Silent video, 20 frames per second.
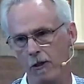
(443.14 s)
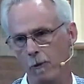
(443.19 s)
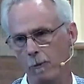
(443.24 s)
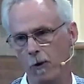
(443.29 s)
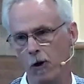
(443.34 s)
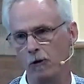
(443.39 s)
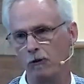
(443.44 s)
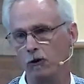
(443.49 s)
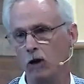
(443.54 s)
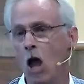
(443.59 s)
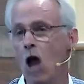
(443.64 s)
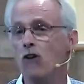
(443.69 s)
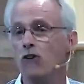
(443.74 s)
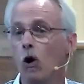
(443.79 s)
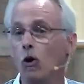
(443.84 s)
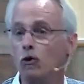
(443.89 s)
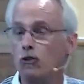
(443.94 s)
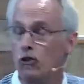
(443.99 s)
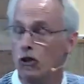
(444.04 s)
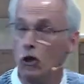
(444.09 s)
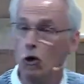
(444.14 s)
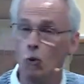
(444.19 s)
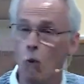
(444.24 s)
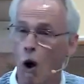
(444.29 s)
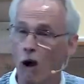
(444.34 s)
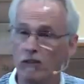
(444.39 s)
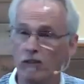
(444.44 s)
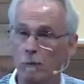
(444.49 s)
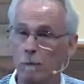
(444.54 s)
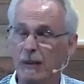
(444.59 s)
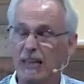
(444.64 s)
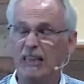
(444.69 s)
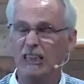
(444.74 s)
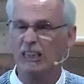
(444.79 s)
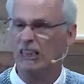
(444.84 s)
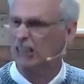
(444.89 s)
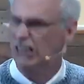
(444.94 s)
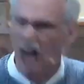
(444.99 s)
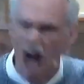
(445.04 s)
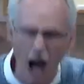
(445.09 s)
person? Don't you want to be
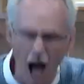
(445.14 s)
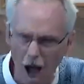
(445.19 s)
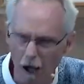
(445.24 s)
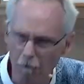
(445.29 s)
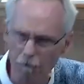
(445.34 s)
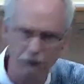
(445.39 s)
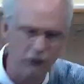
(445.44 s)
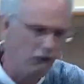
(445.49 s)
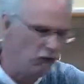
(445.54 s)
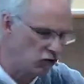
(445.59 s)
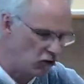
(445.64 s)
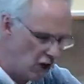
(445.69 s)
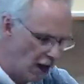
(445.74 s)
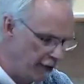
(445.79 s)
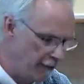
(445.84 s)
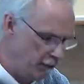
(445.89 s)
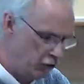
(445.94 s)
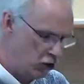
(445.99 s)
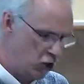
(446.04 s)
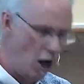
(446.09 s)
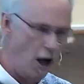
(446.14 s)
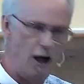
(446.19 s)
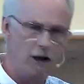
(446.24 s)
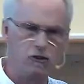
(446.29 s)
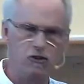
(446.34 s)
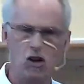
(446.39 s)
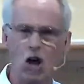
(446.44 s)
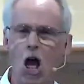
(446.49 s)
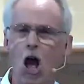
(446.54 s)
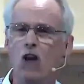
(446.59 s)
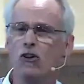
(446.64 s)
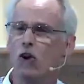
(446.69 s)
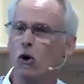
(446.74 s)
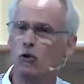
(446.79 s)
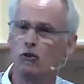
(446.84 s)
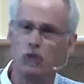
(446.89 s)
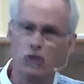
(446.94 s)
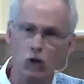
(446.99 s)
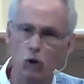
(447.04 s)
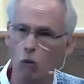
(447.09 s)
loved instead of judged?
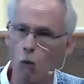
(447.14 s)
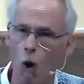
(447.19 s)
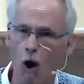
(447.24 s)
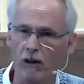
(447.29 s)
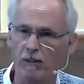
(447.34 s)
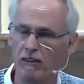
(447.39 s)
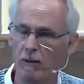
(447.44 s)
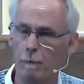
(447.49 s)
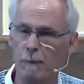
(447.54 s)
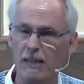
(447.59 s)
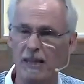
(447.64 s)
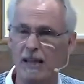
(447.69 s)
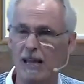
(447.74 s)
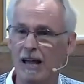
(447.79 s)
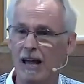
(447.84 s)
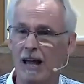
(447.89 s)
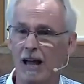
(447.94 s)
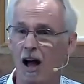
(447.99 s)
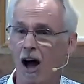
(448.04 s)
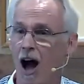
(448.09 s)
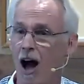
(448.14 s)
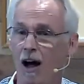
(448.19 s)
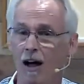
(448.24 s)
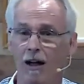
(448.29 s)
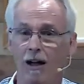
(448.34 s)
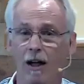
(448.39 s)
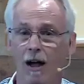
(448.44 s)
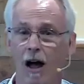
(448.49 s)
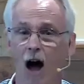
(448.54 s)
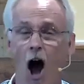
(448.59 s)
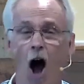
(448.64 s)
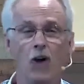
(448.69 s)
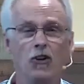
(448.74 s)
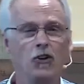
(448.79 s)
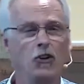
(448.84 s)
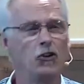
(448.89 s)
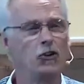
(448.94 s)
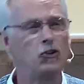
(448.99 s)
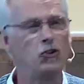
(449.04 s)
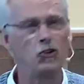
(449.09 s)
Don't you want to be
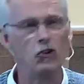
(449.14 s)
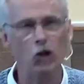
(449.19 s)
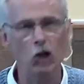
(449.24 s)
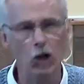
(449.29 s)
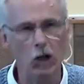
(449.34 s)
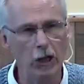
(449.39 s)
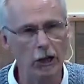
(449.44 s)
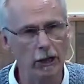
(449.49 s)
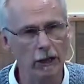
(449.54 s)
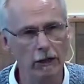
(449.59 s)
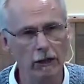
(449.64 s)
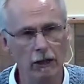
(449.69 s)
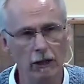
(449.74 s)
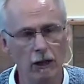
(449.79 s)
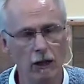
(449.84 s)
understood